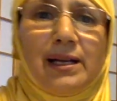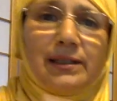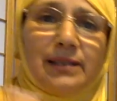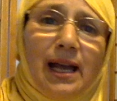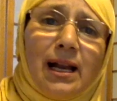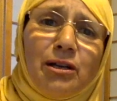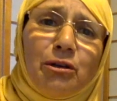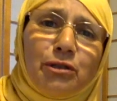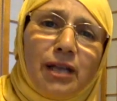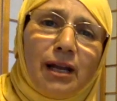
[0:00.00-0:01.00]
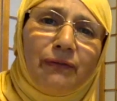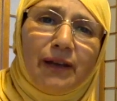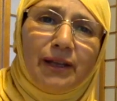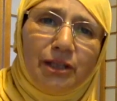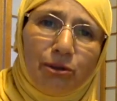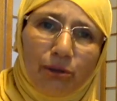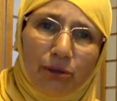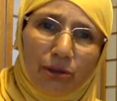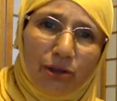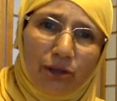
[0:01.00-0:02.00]
tell yourself I did a
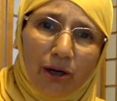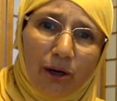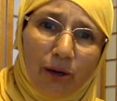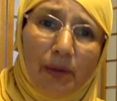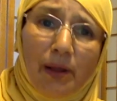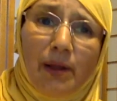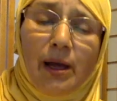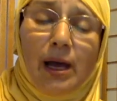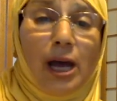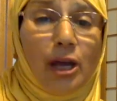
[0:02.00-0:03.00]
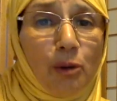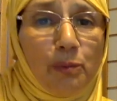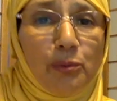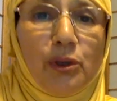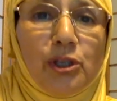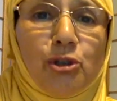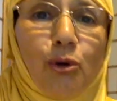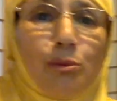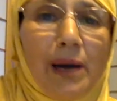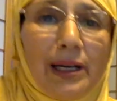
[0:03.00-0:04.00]
good job. I hope you enjoy my